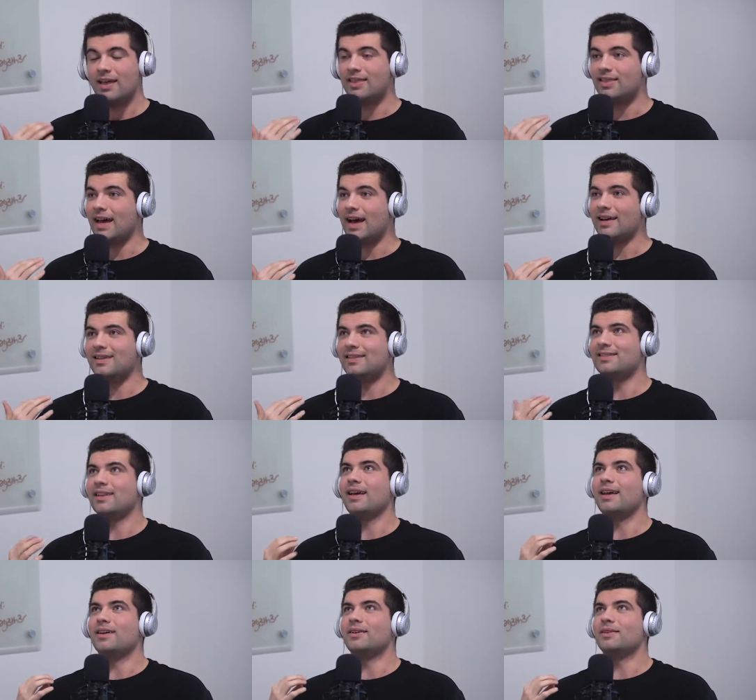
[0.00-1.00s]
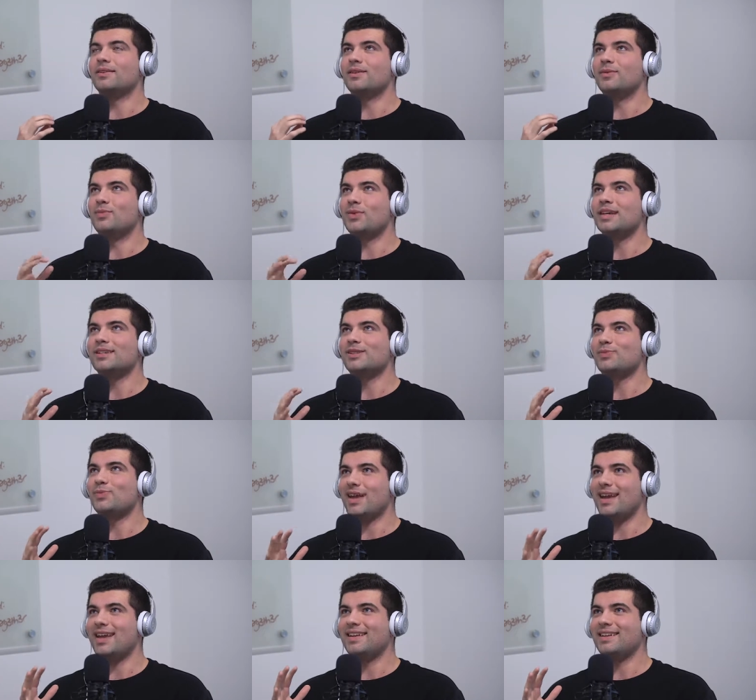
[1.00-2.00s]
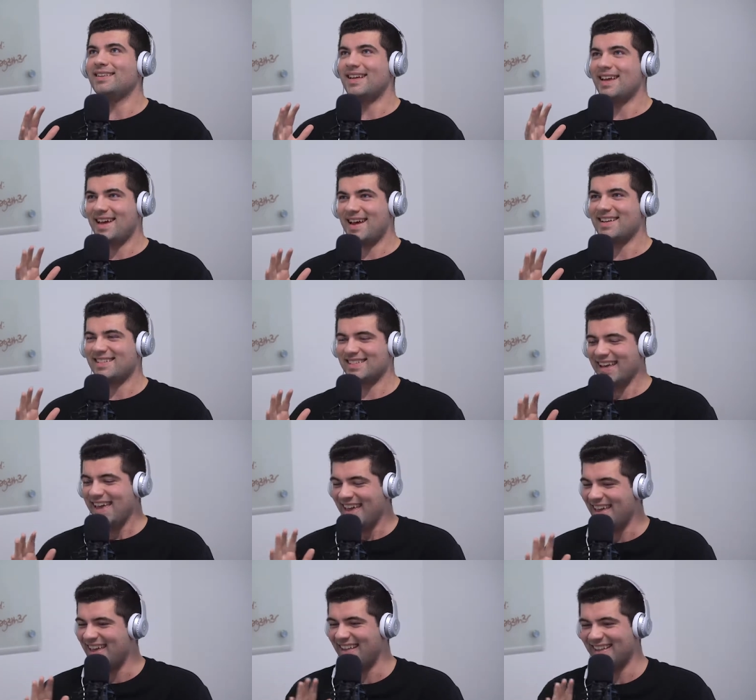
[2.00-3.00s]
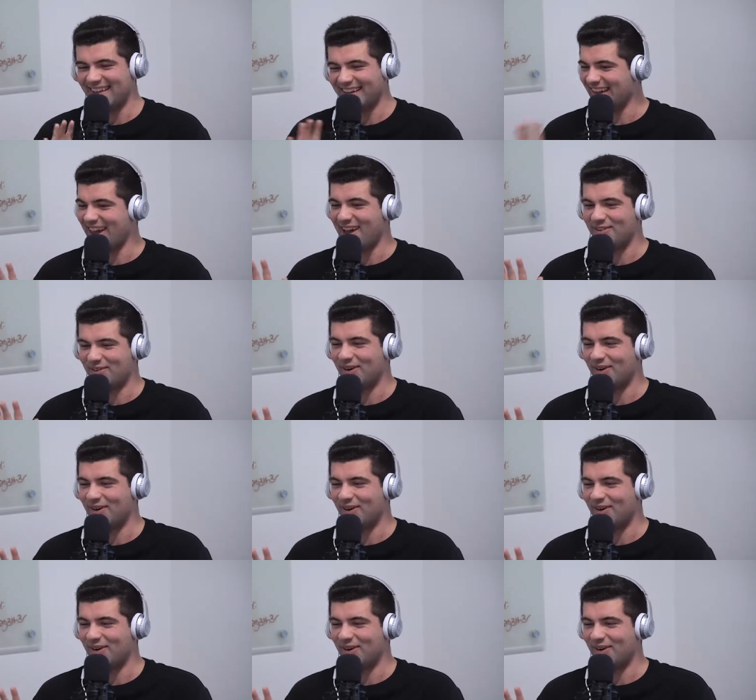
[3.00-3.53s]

That is the biggest pain in the ass ever.